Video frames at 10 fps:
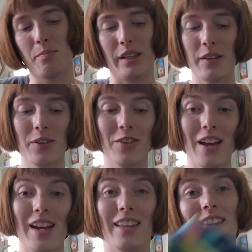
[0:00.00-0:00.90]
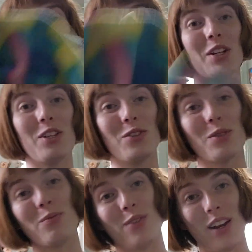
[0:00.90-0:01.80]
Believe it or not, I think I'm going to use
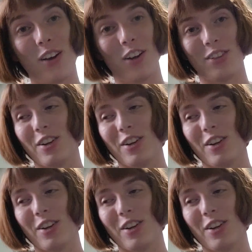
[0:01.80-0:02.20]
some Red Heart